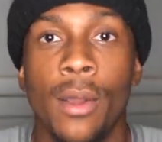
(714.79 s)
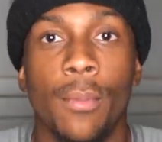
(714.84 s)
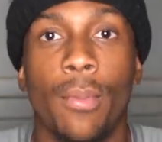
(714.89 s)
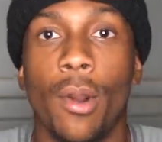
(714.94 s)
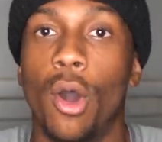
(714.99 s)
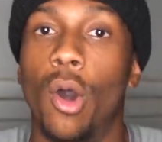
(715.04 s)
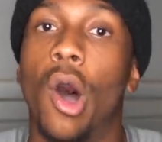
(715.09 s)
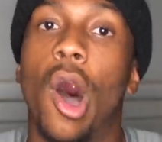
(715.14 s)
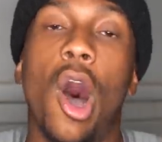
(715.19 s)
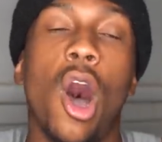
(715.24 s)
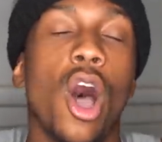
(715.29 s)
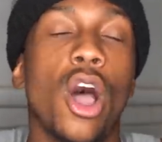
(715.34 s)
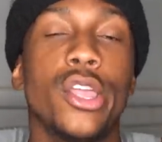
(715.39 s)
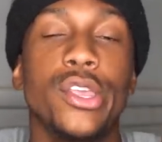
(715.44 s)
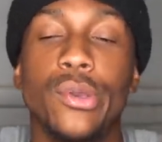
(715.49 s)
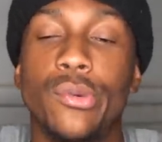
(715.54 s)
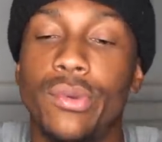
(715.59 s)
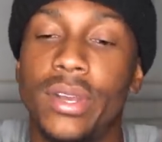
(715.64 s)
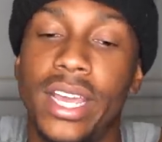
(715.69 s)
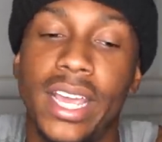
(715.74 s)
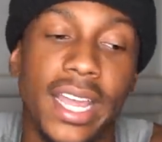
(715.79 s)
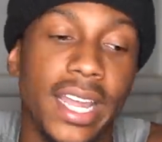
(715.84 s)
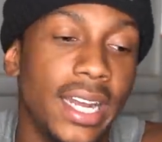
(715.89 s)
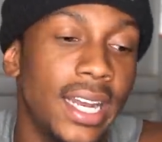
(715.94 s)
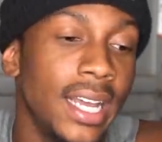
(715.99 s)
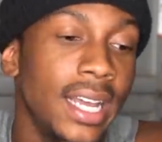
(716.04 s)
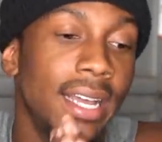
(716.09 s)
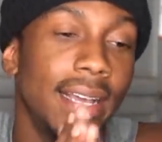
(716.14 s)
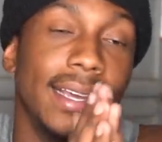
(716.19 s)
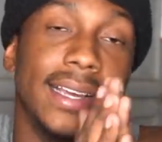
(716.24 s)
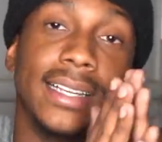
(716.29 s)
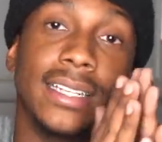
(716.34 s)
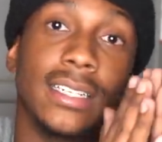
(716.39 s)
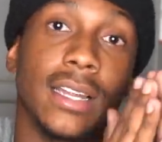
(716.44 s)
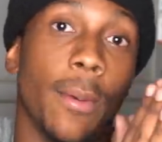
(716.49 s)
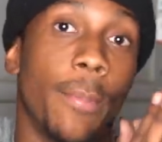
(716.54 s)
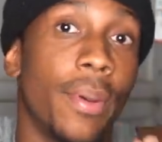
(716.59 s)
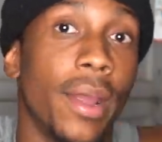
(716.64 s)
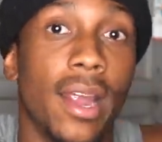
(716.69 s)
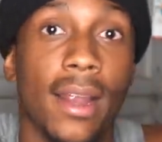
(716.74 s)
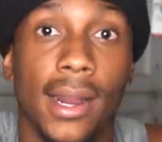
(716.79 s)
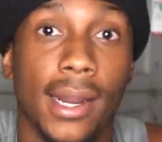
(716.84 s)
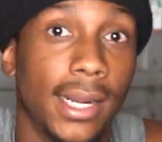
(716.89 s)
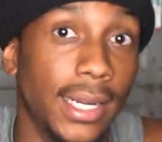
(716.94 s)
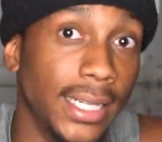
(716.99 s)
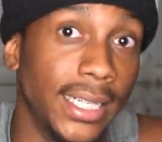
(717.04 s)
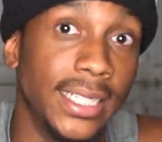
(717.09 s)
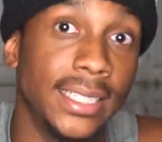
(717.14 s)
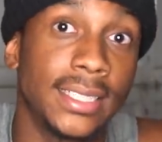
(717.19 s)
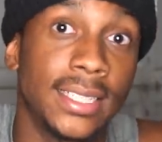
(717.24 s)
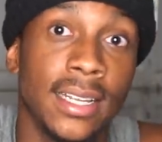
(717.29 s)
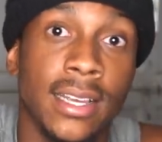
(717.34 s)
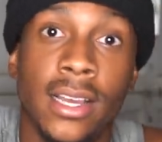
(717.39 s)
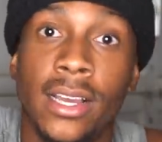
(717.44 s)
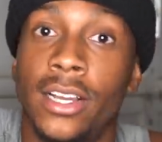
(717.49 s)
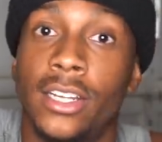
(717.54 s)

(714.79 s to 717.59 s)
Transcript: bro, all you need is a pair of cleats,